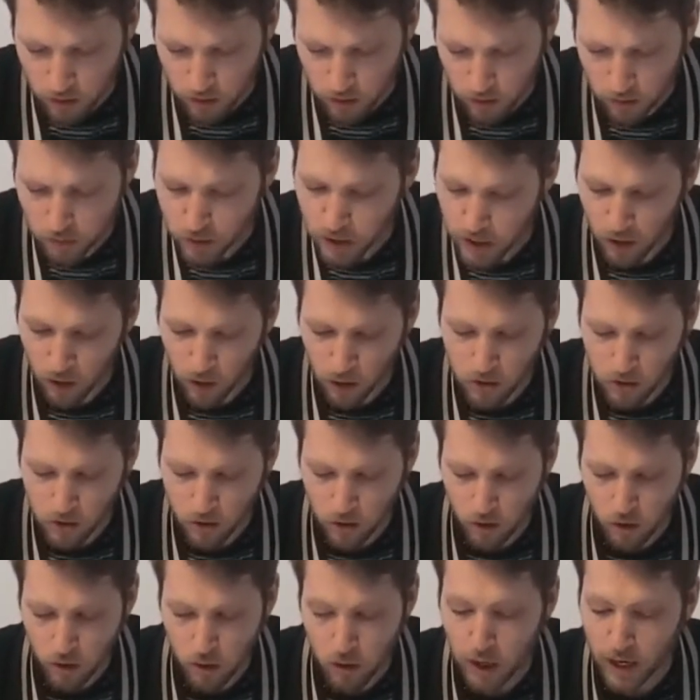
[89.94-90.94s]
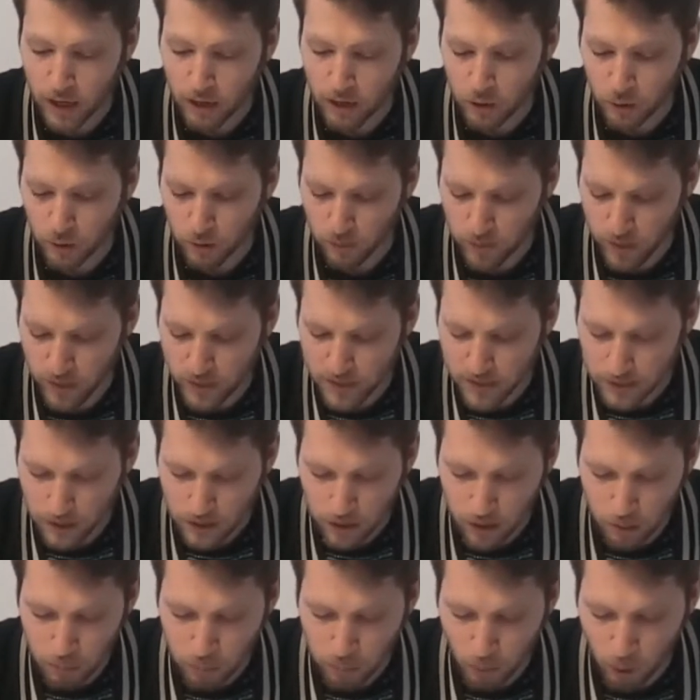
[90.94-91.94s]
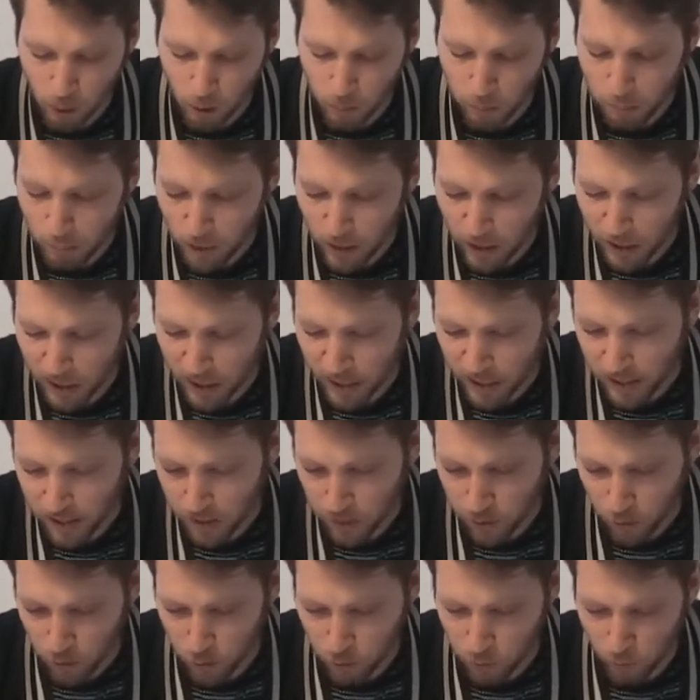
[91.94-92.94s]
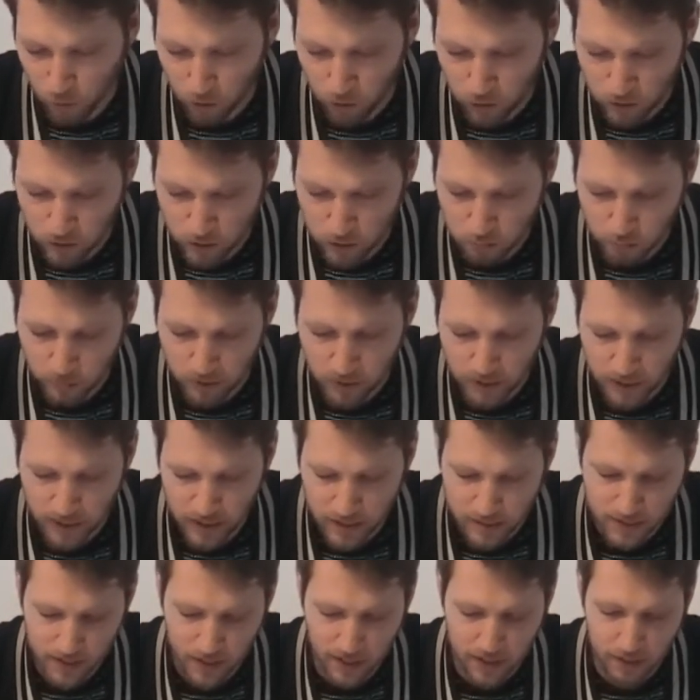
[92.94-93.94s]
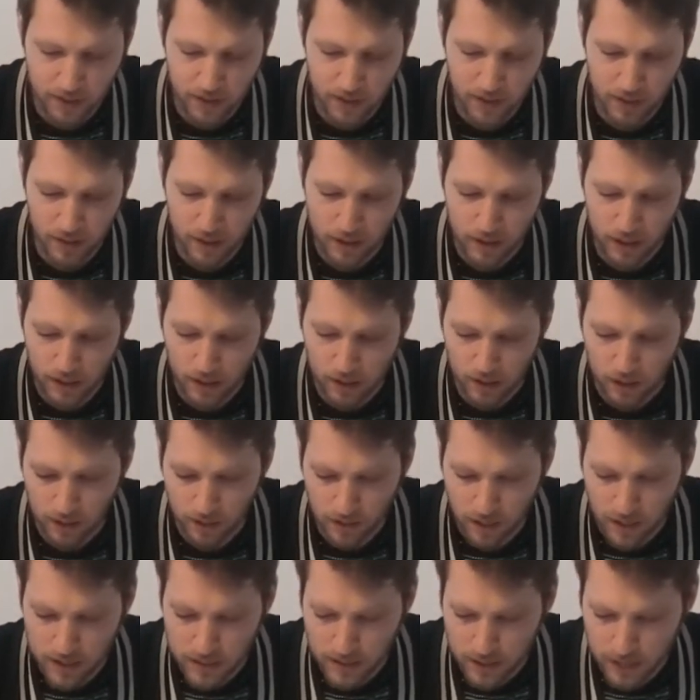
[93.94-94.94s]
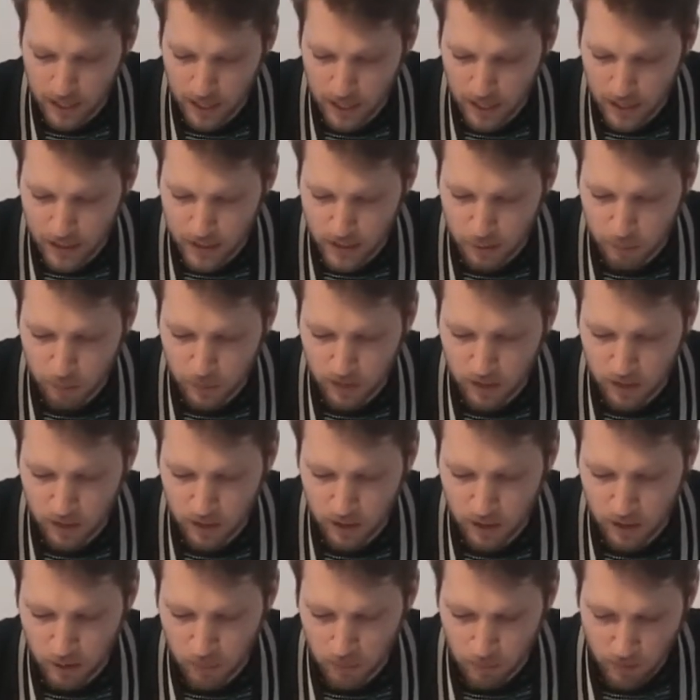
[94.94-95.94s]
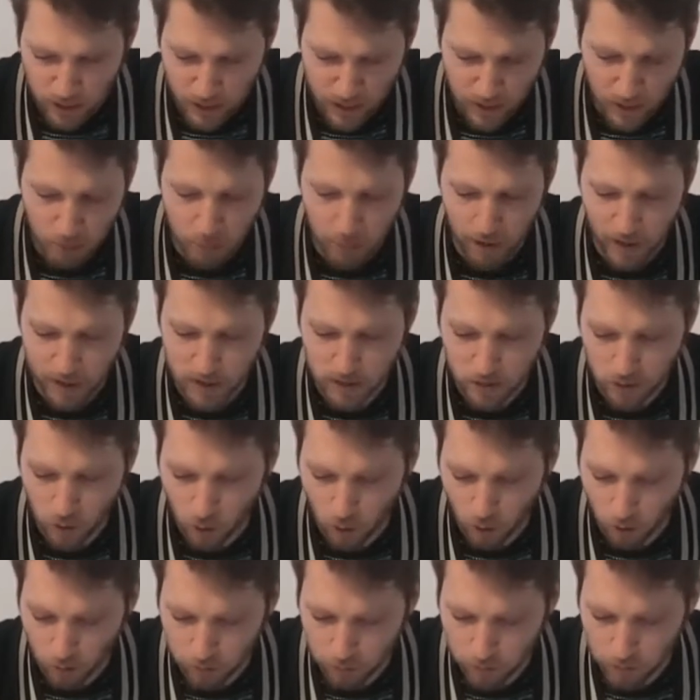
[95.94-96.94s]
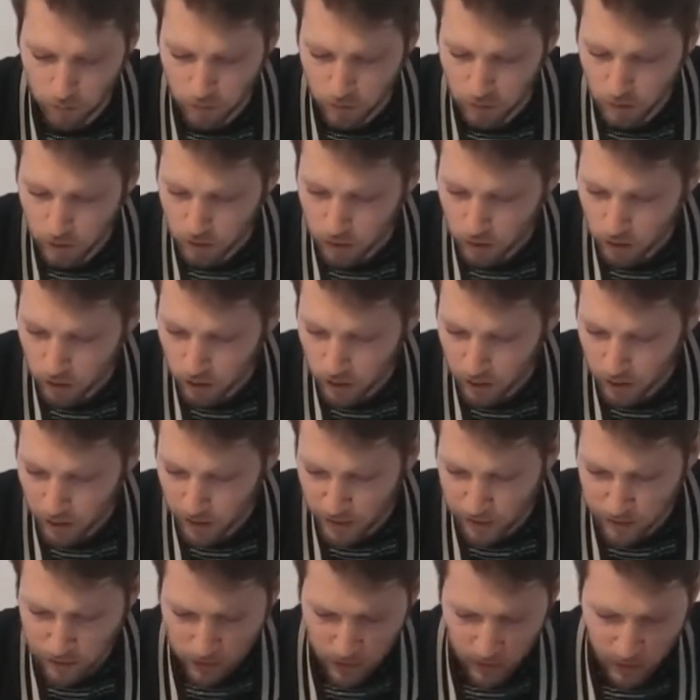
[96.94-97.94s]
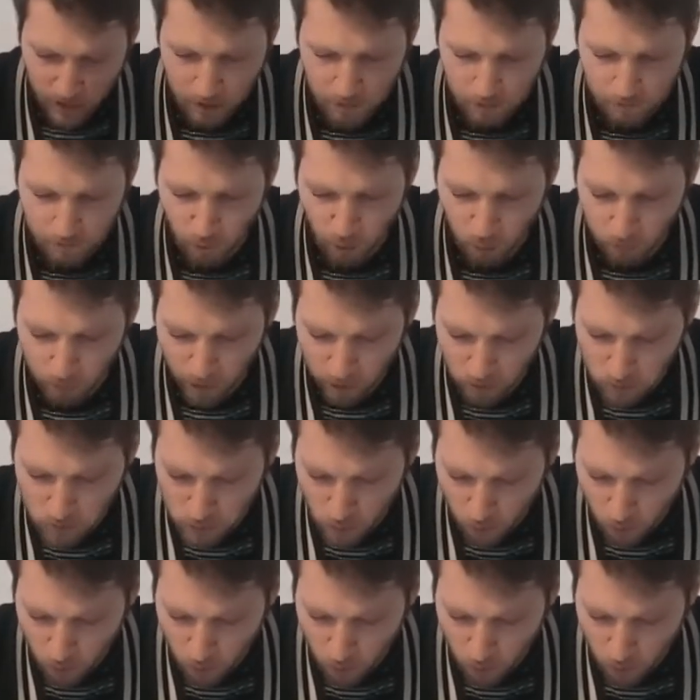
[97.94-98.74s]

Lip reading: You can also, I don't know if these are more my coupons, but you can see that like there's 80 pence off, and you can get £4